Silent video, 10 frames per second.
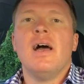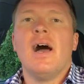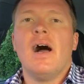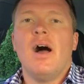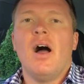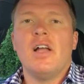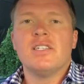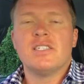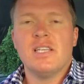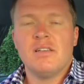I
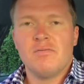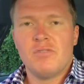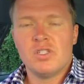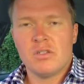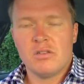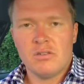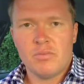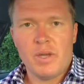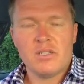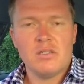just think physical
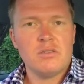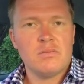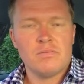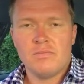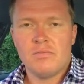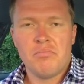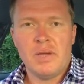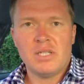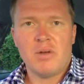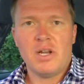inspections,
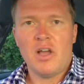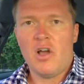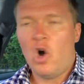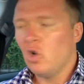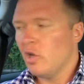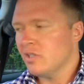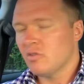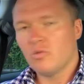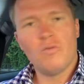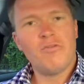best way to go. Online's
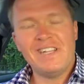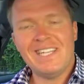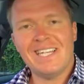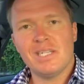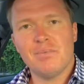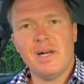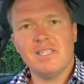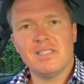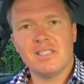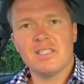a fantastic
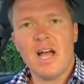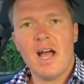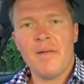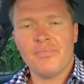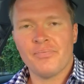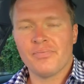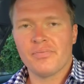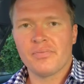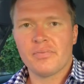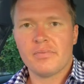place to start,
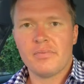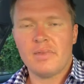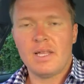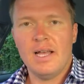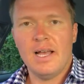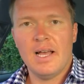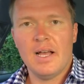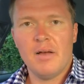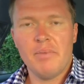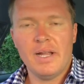
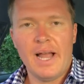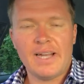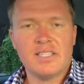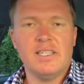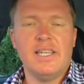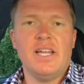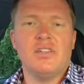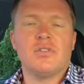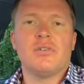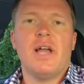but actually
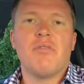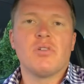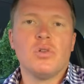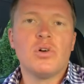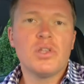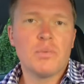getting through and having a look at